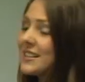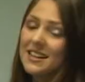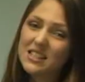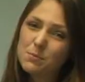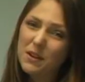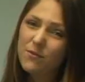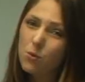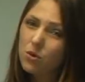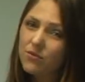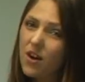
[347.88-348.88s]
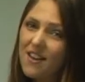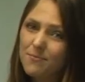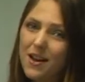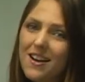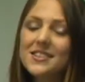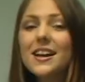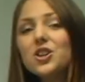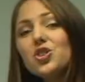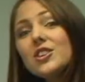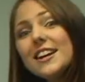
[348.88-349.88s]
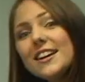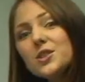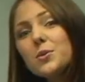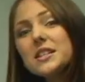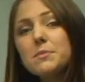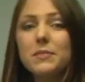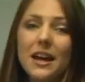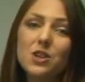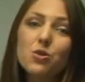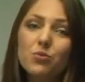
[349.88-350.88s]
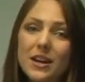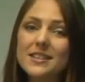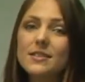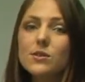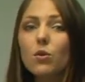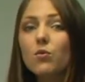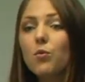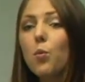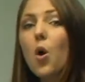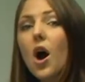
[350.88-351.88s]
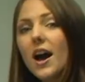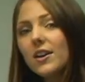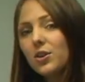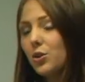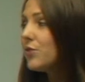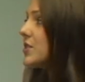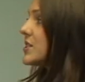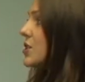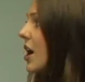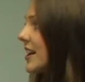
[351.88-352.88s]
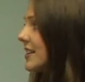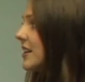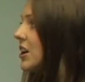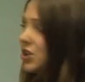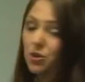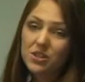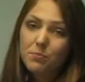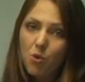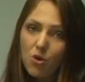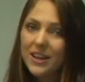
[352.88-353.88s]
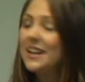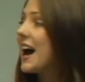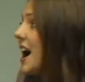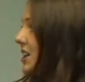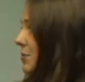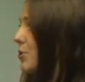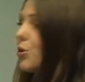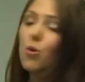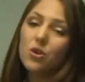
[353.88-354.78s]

tends to be four to five marks, and you need to explain your reasons of why you've decided you're supporting an argument or